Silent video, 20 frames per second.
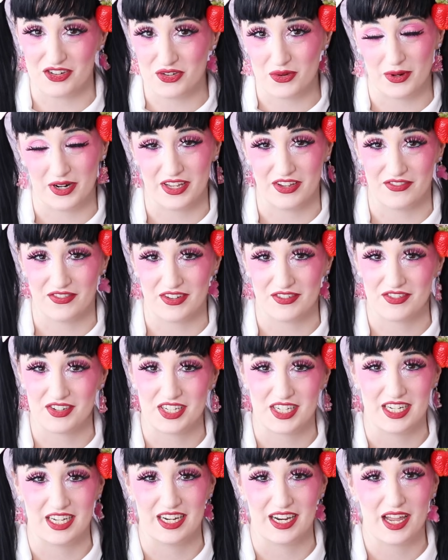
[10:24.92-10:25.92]
in twenty
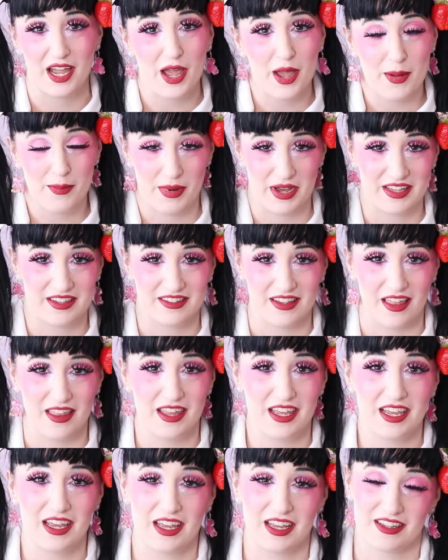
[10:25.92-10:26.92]
fifteen by
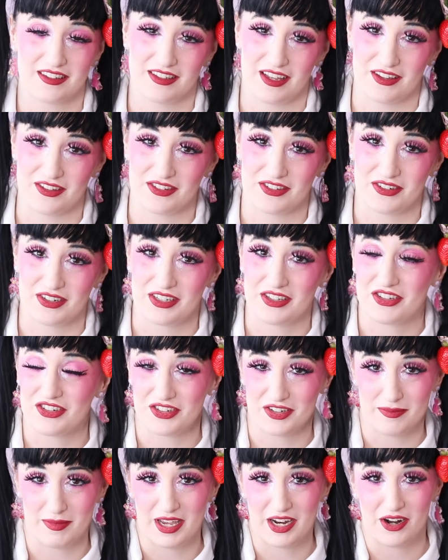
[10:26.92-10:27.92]
selling accessories
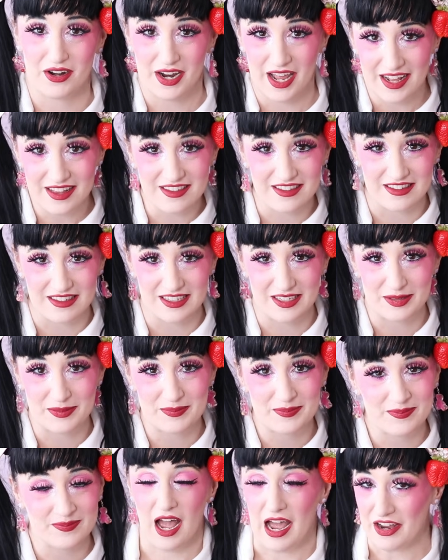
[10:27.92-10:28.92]
she made on Etsy.
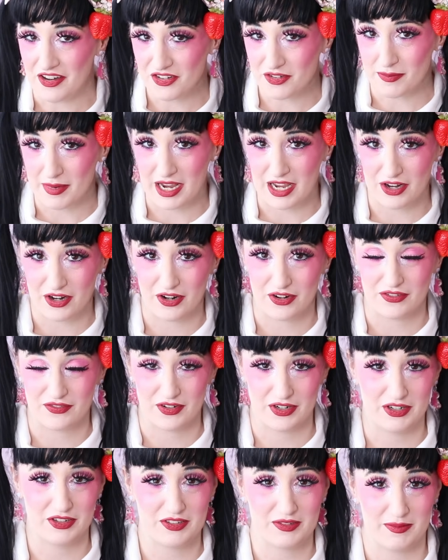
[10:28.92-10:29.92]
Ash made her
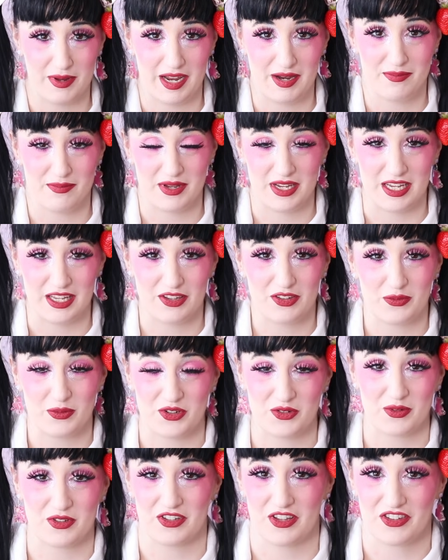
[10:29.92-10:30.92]
first main piece,
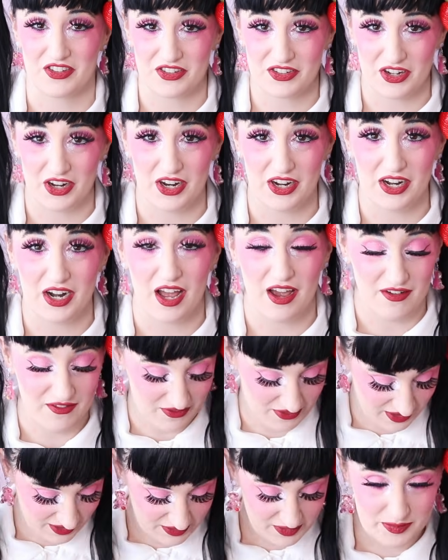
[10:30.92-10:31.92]
which was a skirt
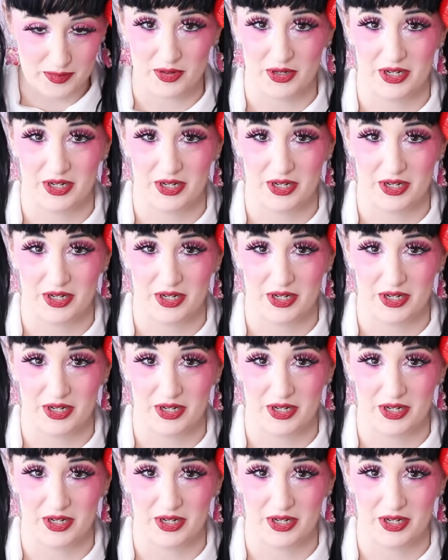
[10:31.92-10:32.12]
of this